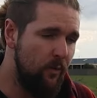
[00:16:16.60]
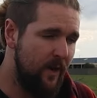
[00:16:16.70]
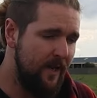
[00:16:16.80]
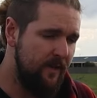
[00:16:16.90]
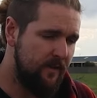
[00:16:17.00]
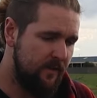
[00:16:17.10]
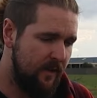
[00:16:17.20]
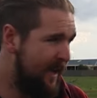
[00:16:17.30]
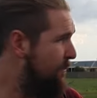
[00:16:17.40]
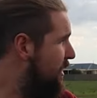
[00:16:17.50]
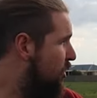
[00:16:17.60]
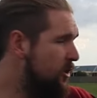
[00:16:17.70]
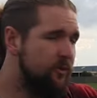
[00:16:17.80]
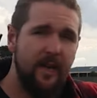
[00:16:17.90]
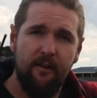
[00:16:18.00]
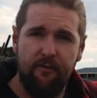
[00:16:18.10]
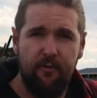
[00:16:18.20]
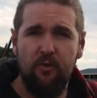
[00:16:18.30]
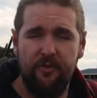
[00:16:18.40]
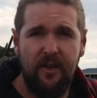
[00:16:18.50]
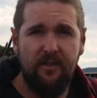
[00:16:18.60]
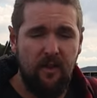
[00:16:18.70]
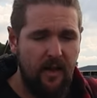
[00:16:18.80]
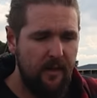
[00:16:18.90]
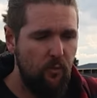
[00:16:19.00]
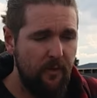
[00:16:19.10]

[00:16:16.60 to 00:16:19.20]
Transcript: weeks, and because we have full sunlight,